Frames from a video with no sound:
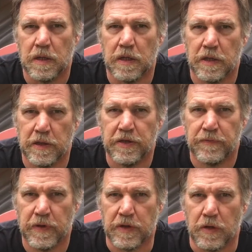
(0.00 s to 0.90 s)
In this
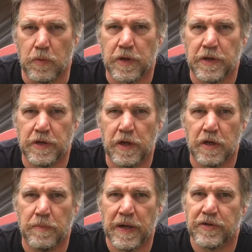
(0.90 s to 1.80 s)
video, we're going to
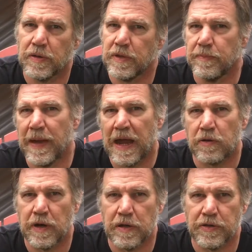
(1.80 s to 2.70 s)
talk about some of the
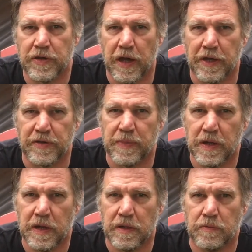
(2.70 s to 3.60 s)
background science
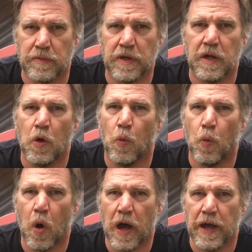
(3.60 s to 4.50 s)
behind
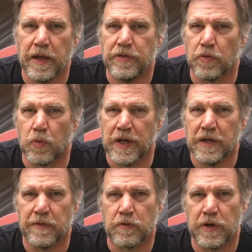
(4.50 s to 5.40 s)
why the
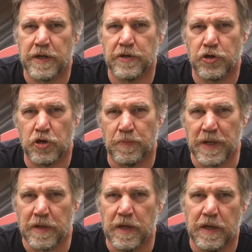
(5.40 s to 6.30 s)
rate of cricket
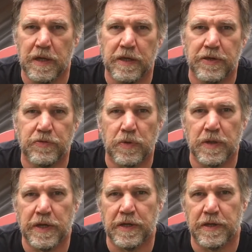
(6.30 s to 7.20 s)
chirping is
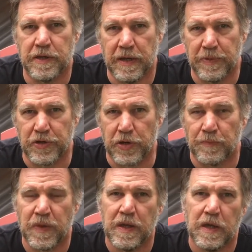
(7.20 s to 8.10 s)
related to temperature.
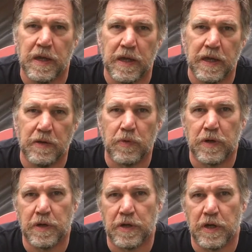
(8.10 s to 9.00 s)
And we're
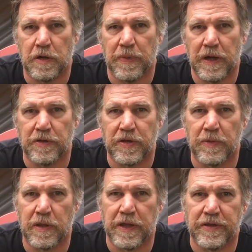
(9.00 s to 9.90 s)
going to talk about some
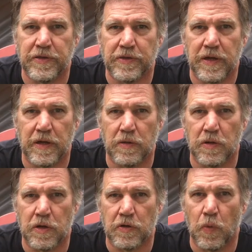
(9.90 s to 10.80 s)
of the lessons I
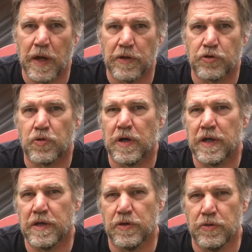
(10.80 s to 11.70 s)
learned while
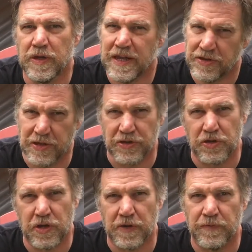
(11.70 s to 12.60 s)
trying to test this
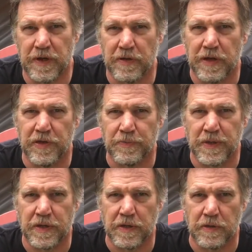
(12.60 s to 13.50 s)
and try to figure out this
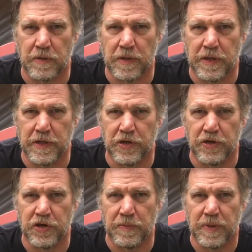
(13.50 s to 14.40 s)
particular
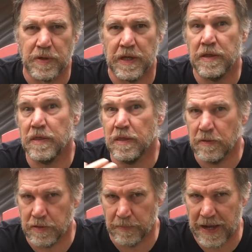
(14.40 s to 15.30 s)
relationship in
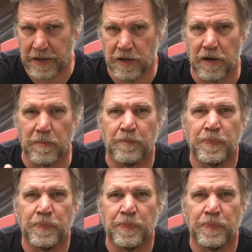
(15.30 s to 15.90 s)
the backyard.